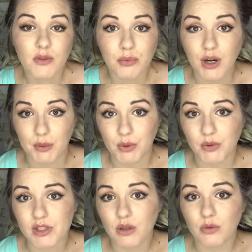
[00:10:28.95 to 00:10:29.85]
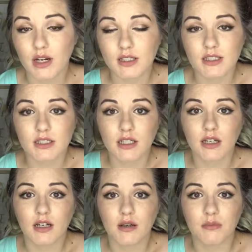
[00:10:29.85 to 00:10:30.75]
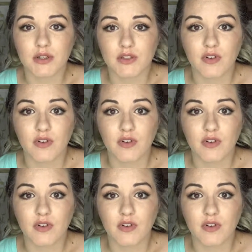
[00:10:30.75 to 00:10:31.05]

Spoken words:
The primer was alright, but as